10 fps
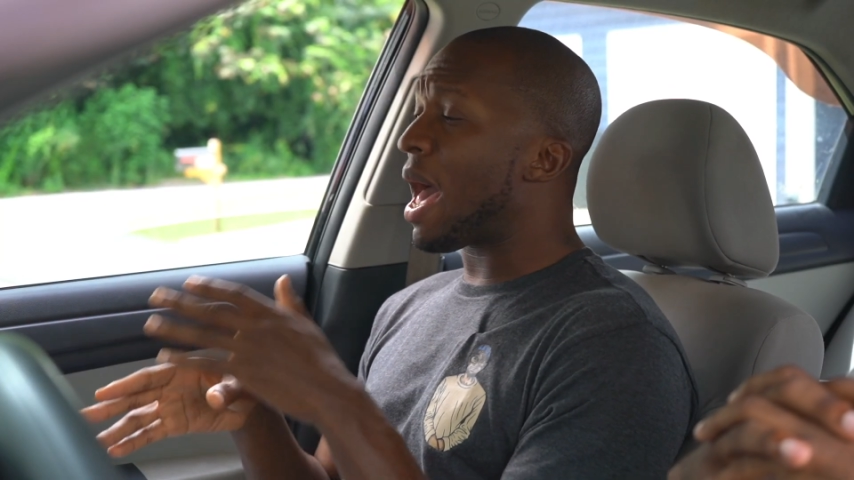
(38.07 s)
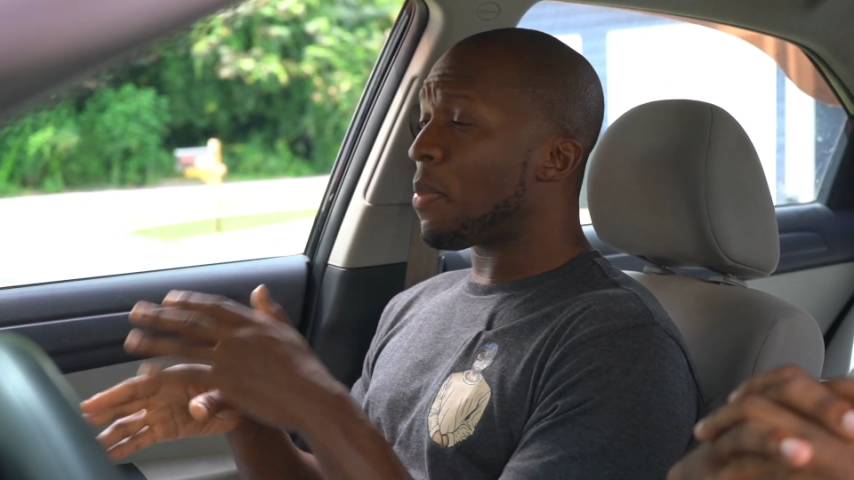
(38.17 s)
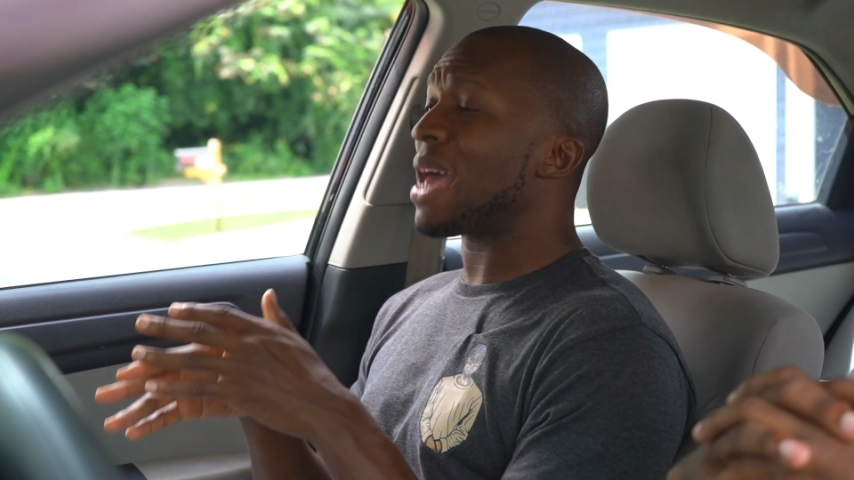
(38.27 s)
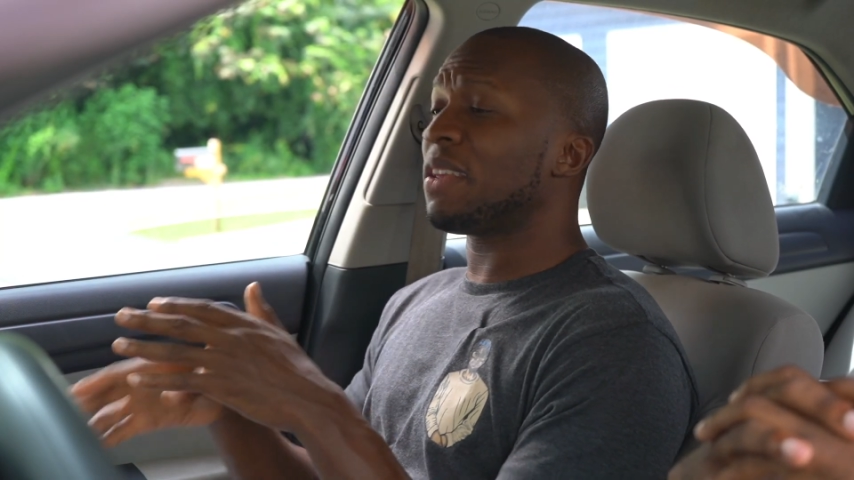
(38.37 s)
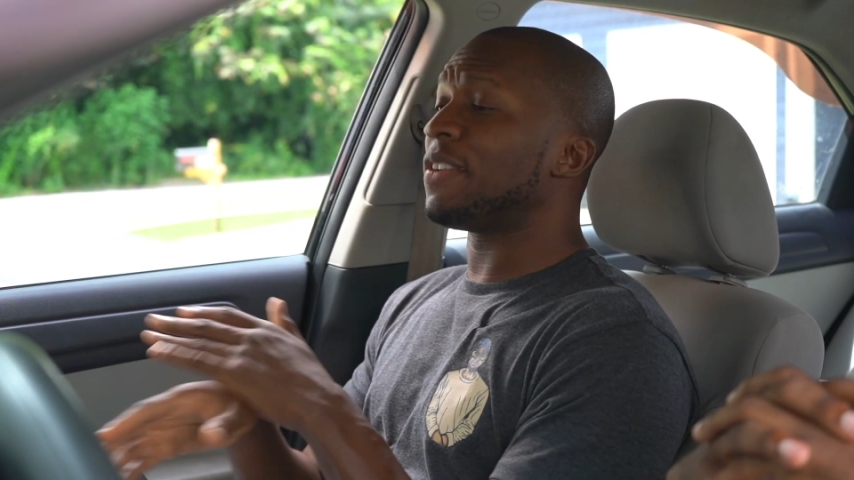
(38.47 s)
I'm
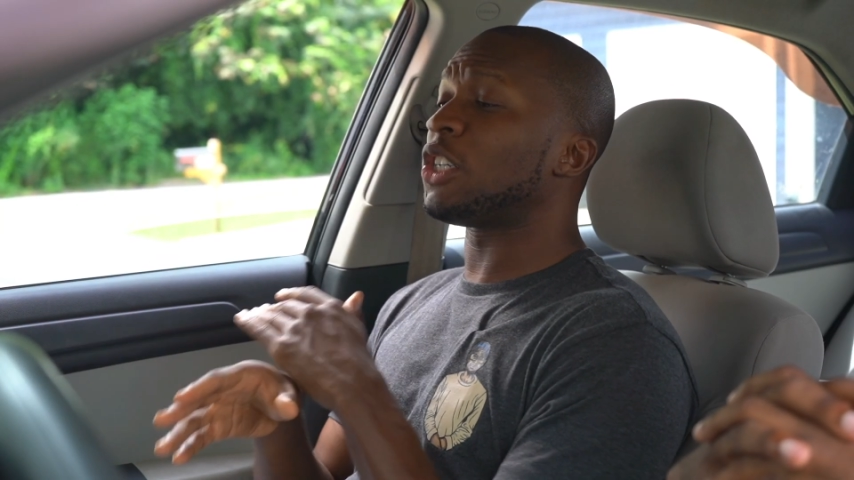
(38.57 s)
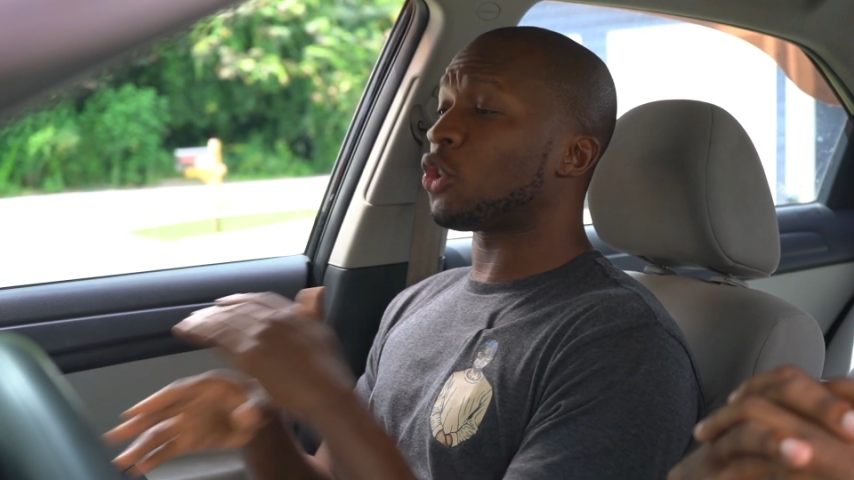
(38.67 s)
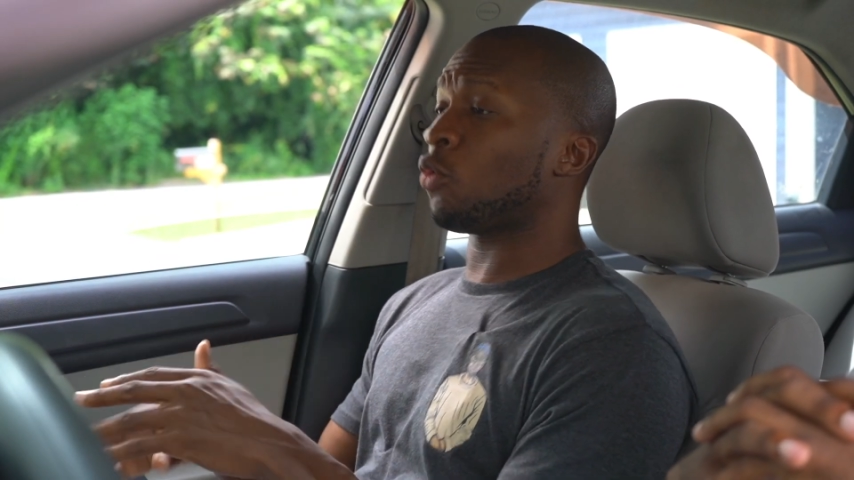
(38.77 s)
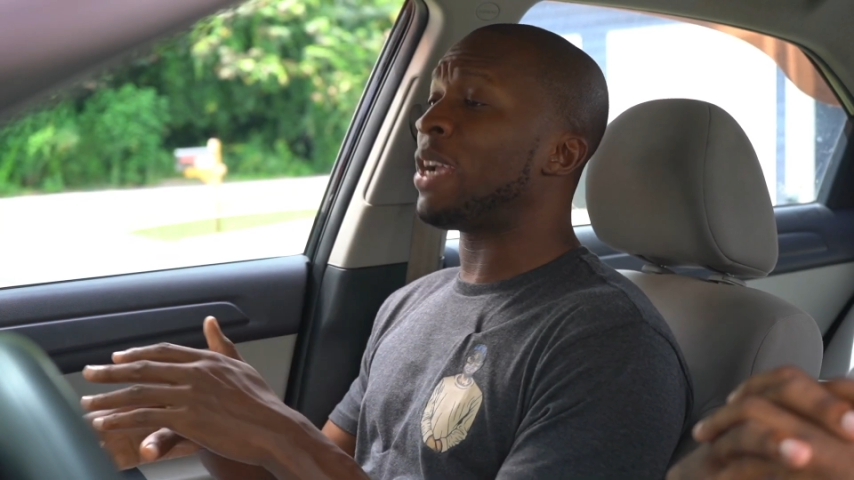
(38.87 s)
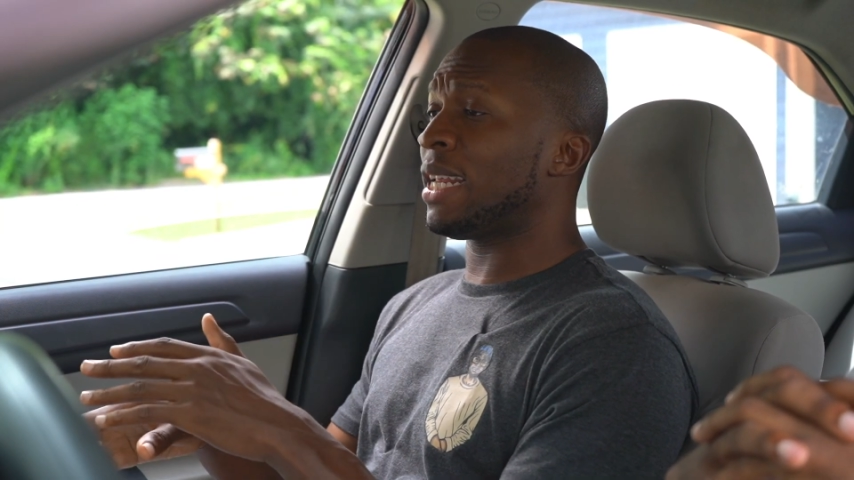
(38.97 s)
not even
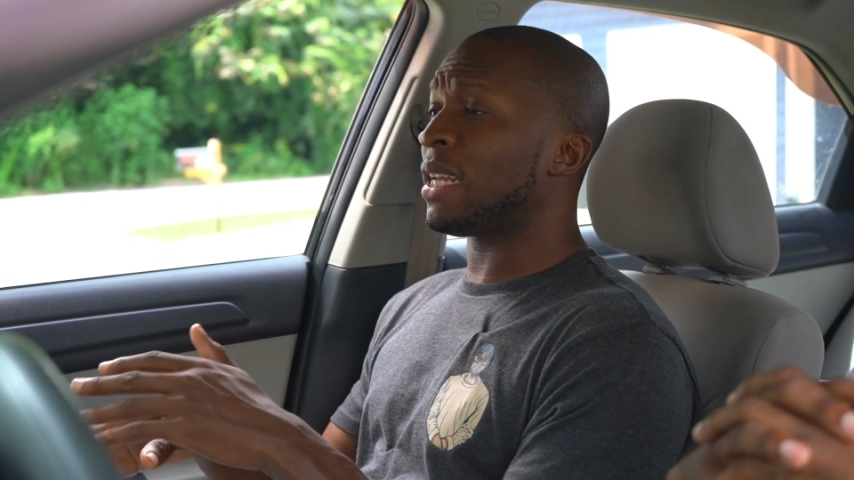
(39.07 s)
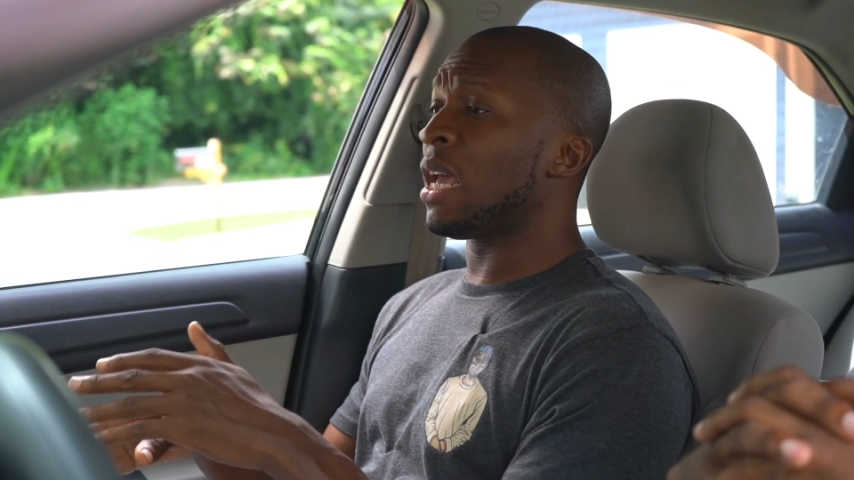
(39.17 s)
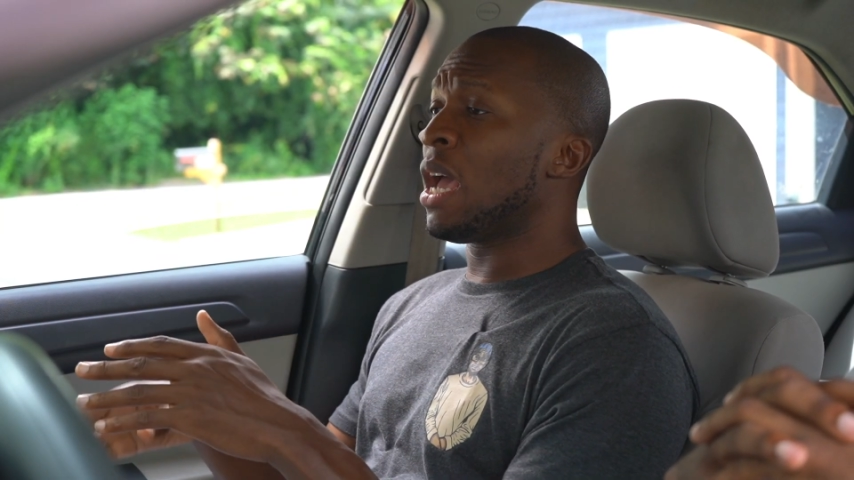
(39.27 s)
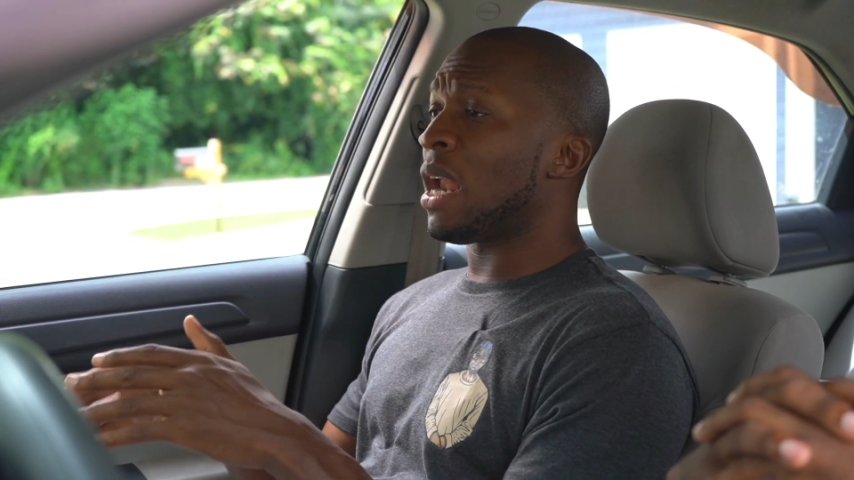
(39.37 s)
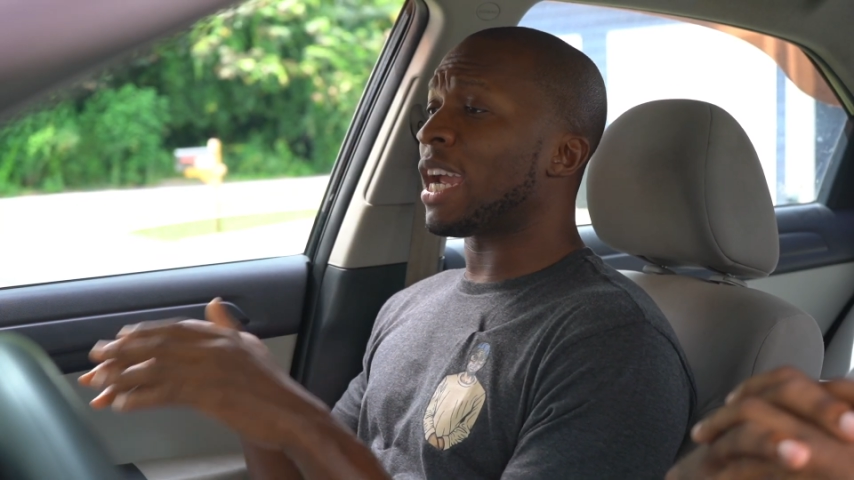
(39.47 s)
treated
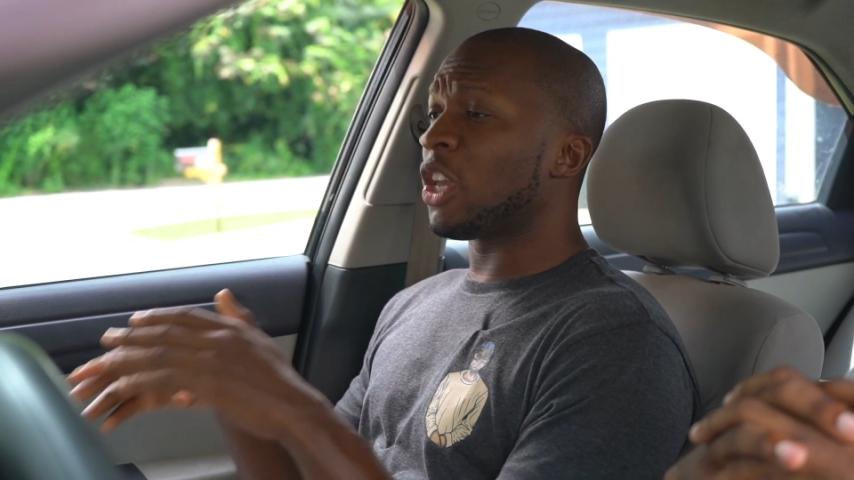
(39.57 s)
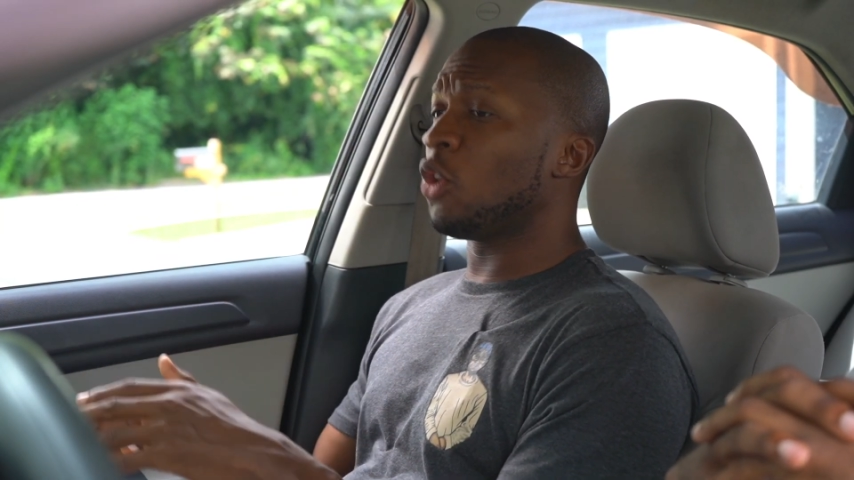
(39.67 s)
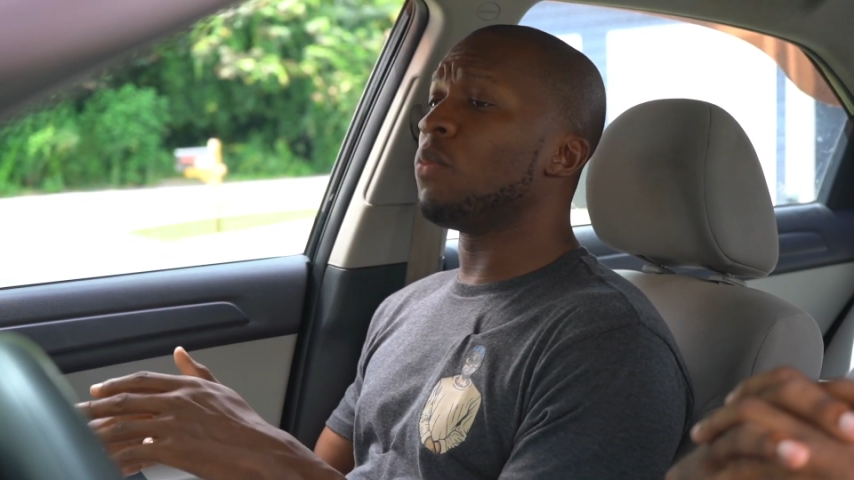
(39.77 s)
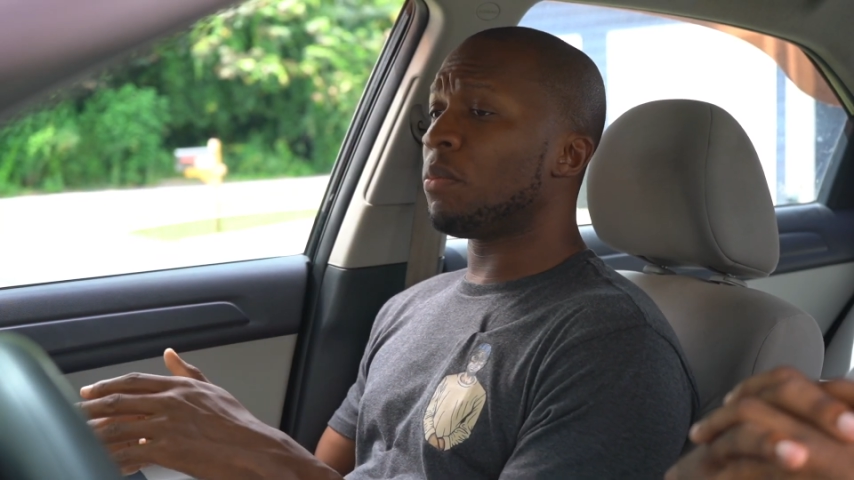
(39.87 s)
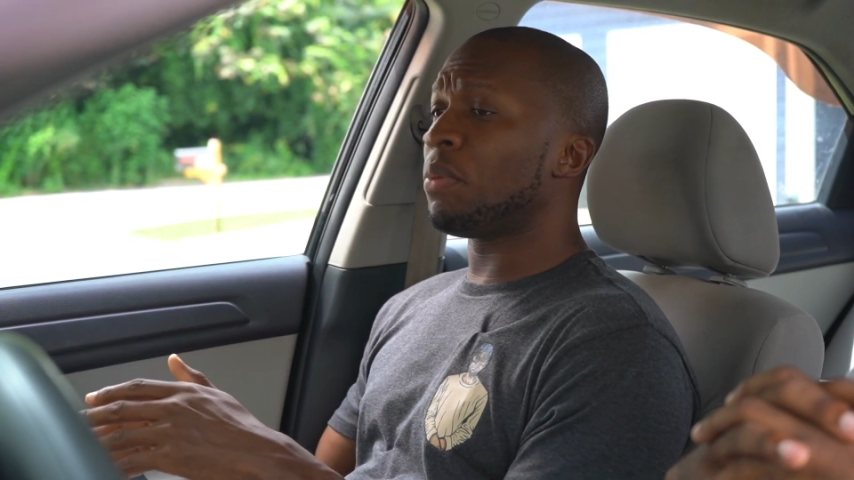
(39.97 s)
like a
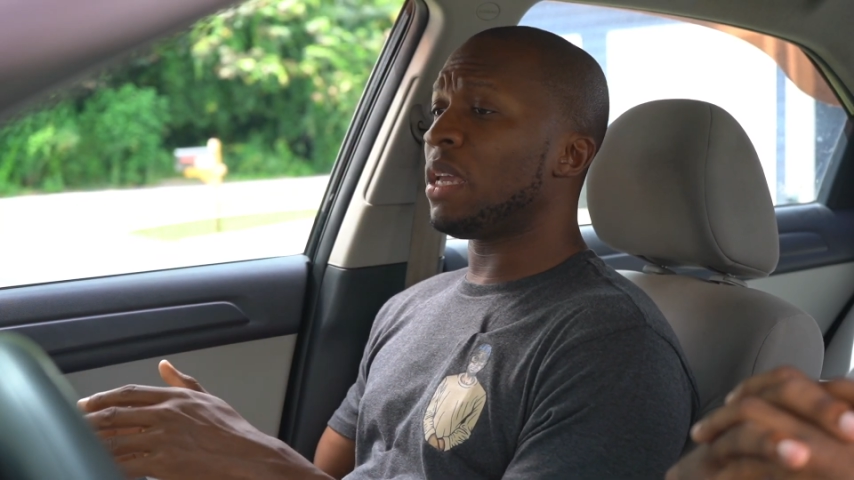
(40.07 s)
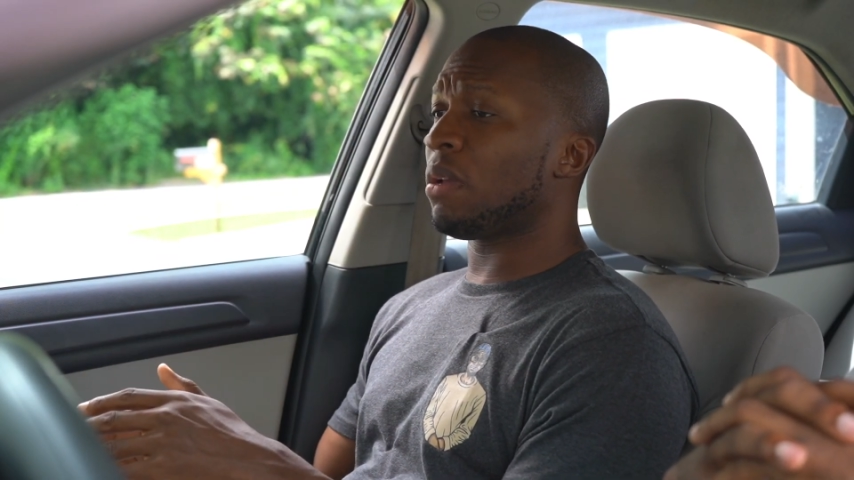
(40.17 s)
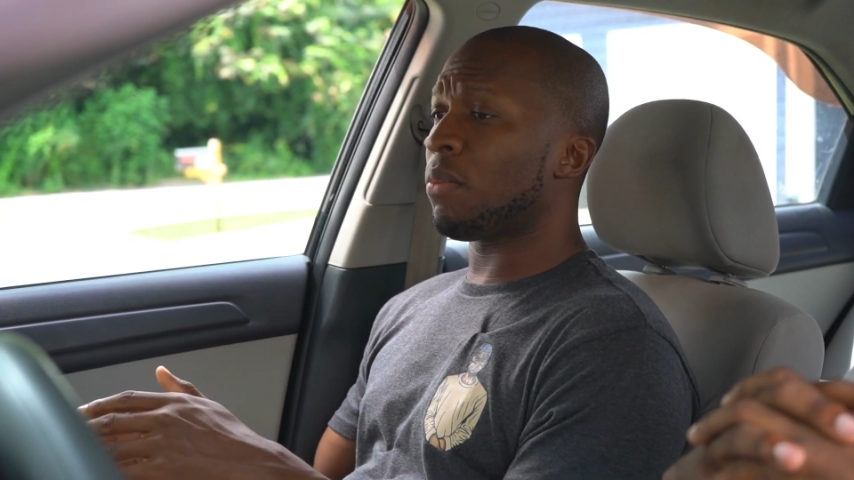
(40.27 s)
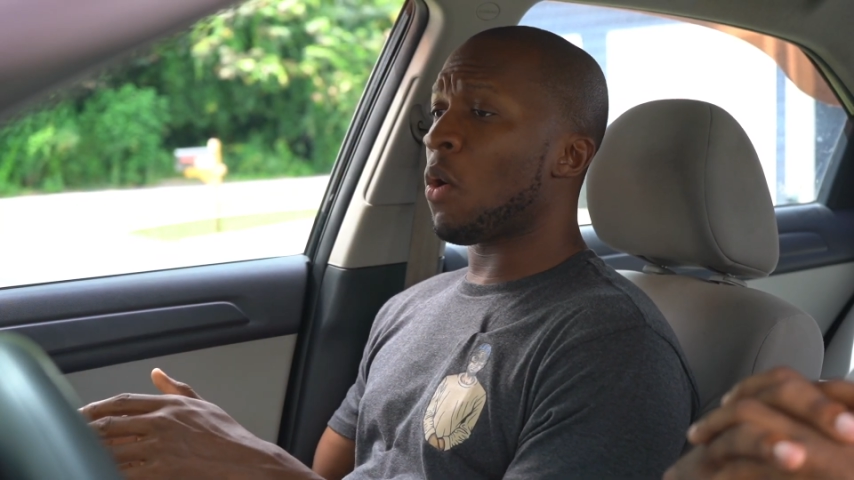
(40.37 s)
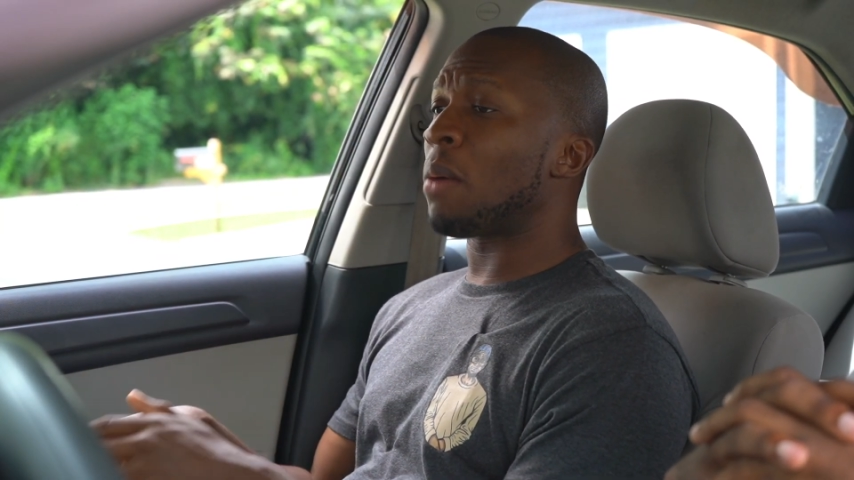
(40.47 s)
human being, bro.